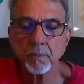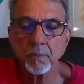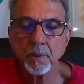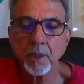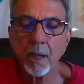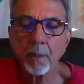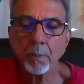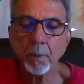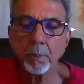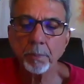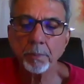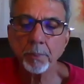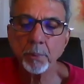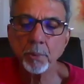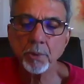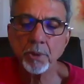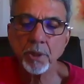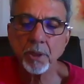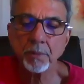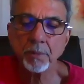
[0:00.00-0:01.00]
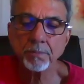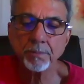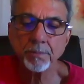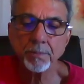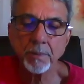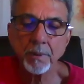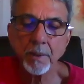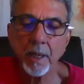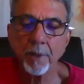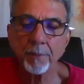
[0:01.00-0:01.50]
double puja.
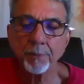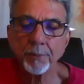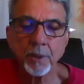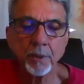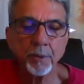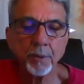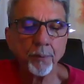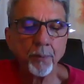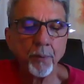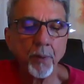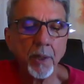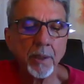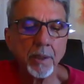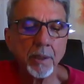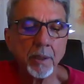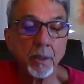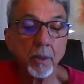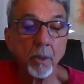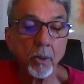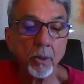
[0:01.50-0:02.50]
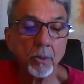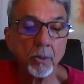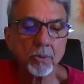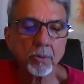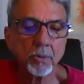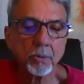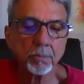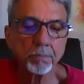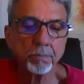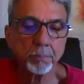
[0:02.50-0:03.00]
After the failure,
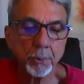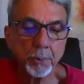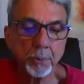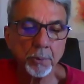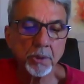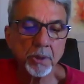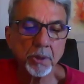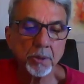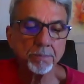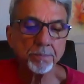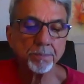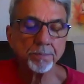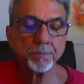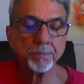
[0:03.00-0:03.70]
also puja.